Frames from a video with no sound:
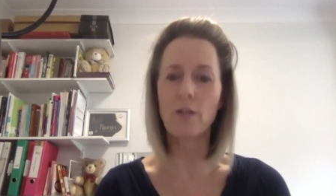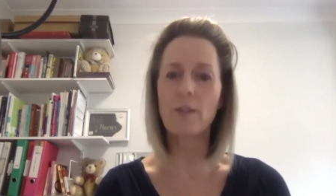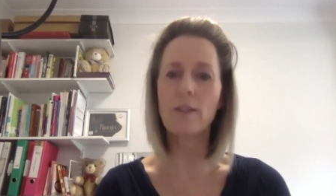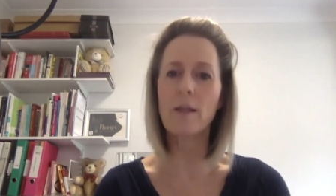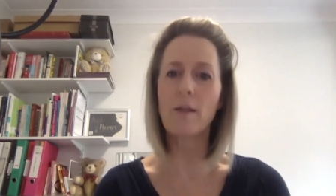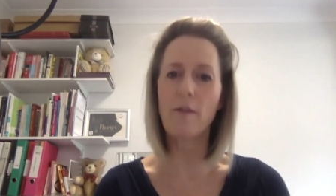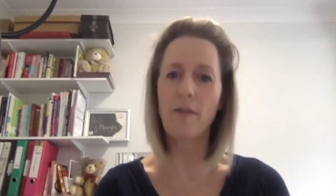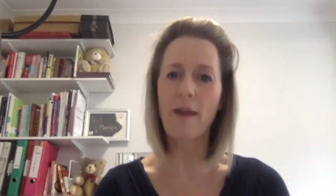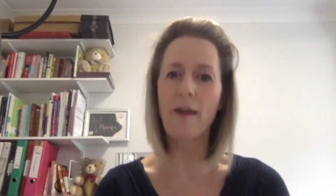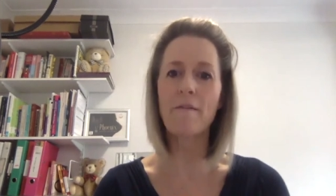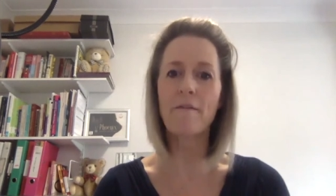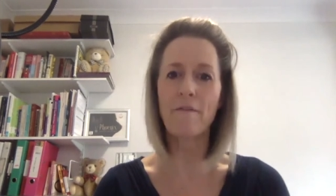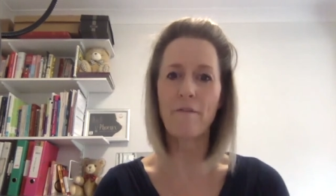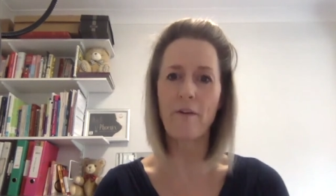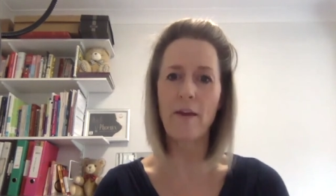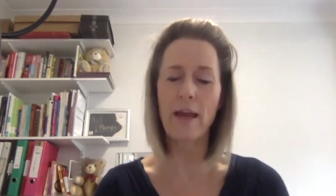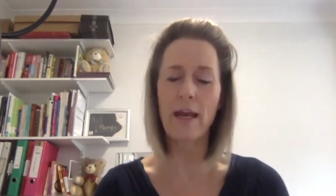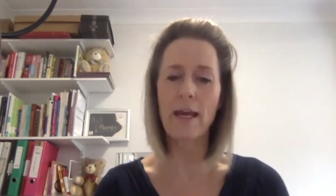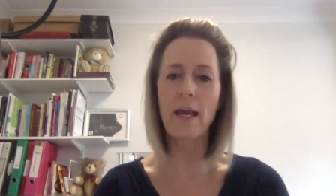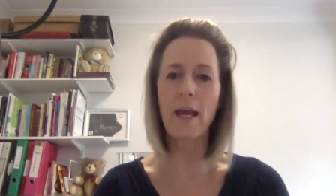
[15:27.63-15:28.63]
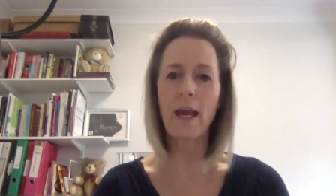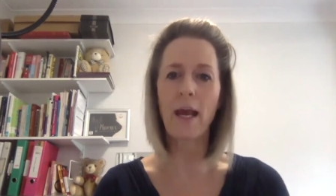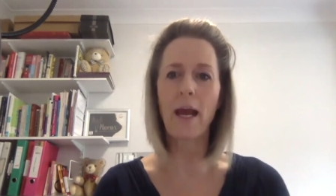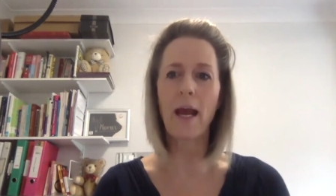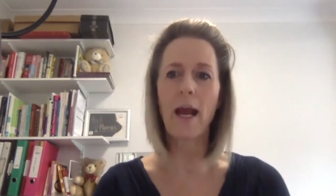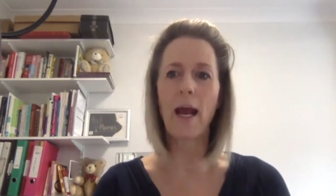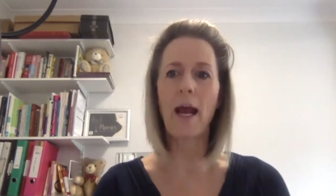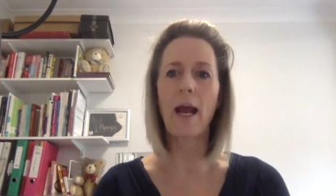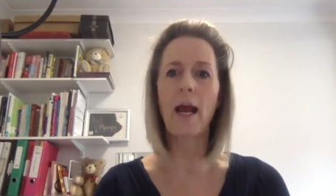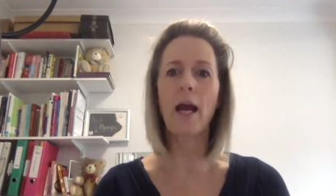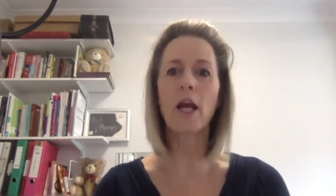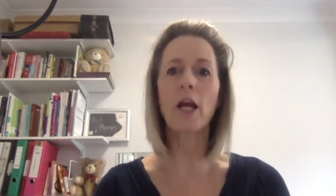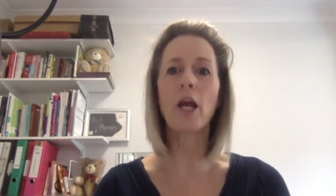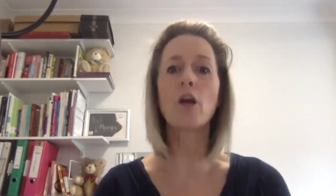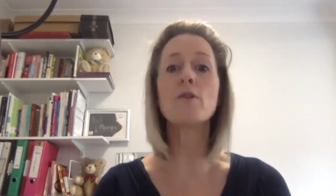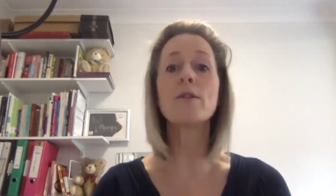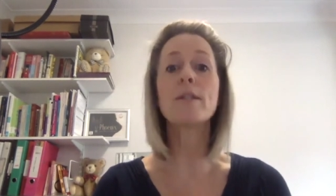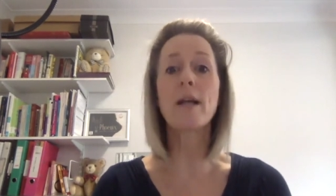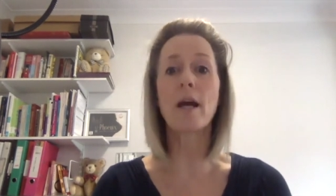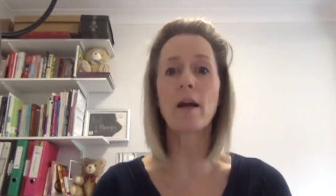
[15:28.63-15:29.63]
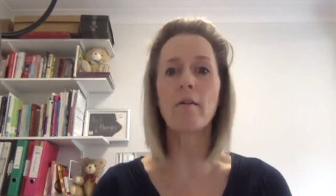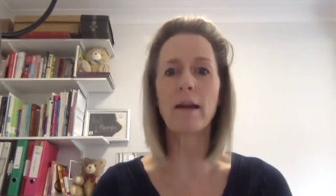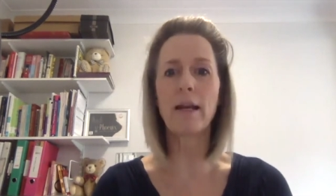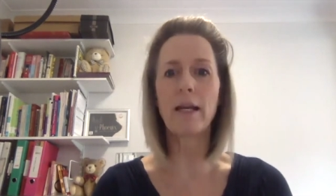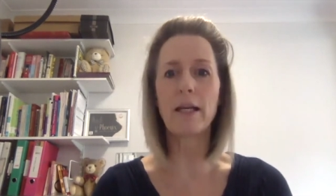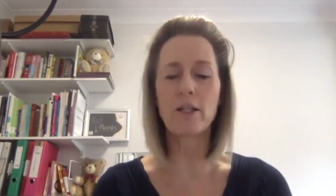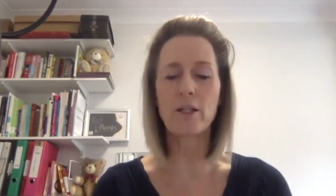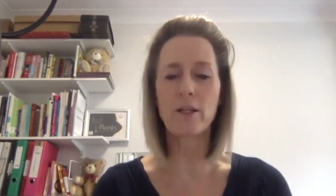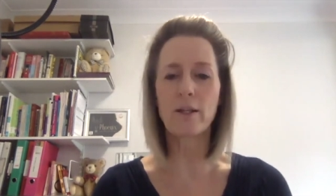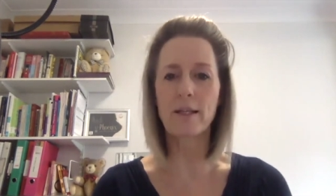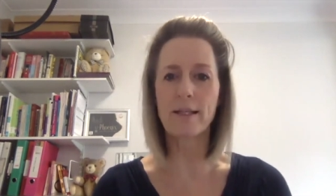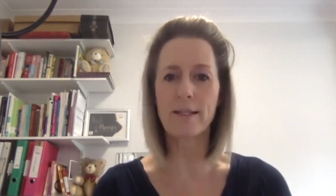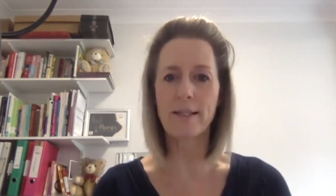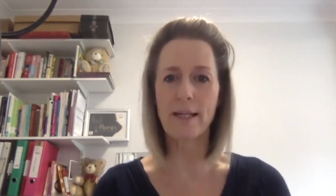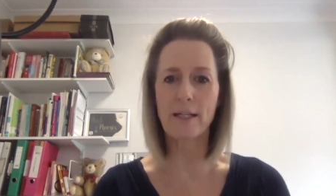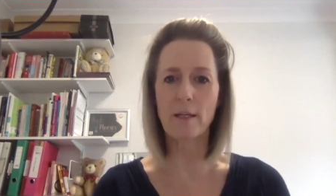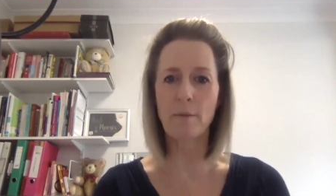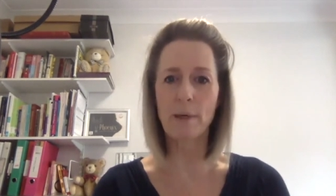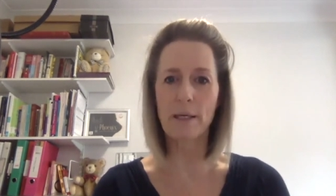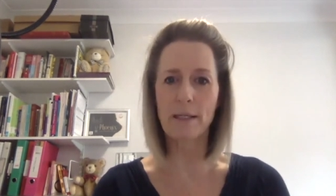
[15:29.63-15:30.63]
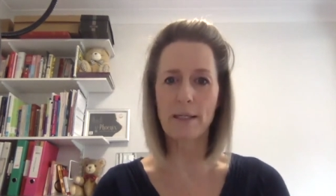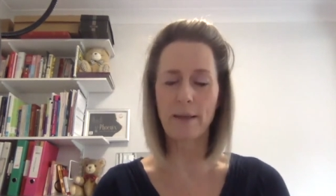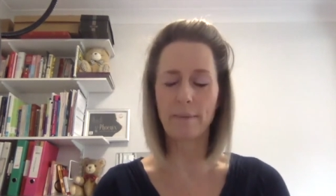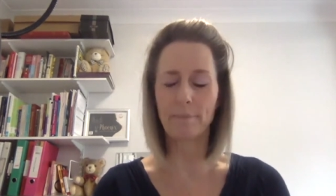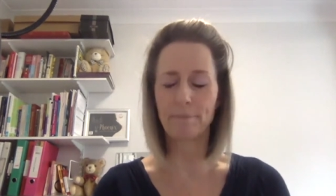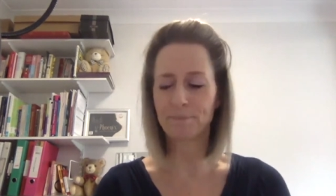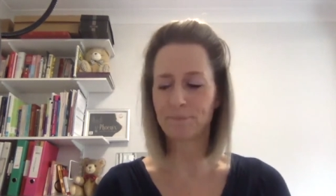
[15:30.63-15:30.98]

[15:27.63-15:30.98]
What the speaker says: So that fee goes directly to the study buddy.